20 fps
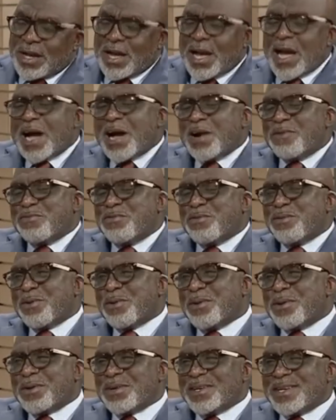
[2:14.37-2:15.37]
After
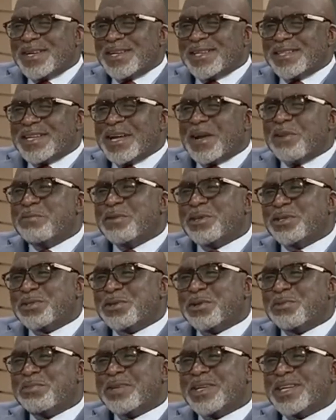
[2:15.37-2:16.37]
all, there have been
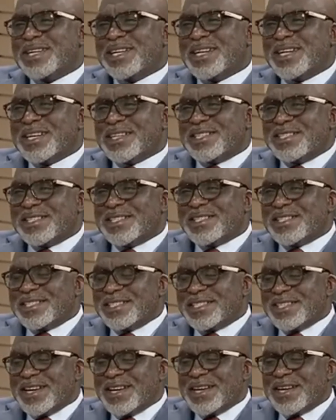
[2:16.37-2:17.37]
so many
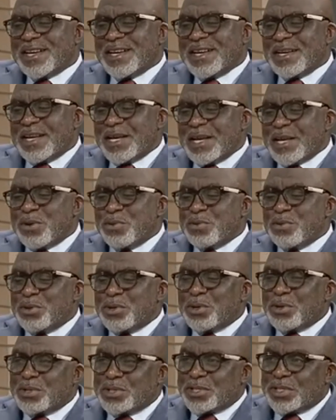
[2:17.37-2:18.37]
cases a new
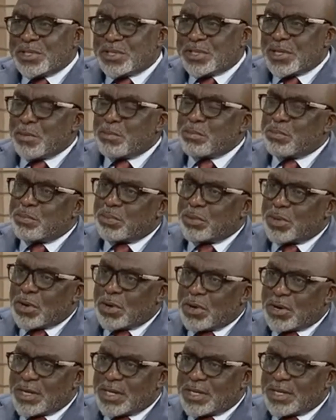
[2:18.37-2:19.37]
coach is
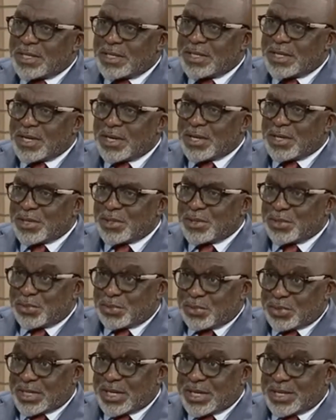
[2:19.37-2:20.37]
employed to
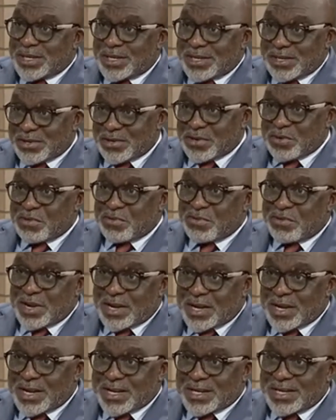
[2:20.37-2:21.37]
take
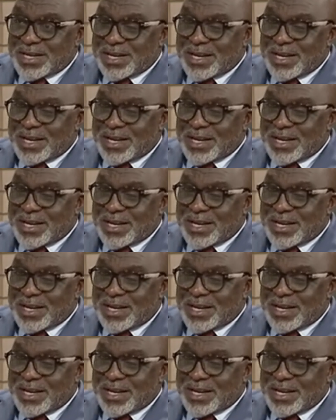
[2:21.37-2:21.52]
over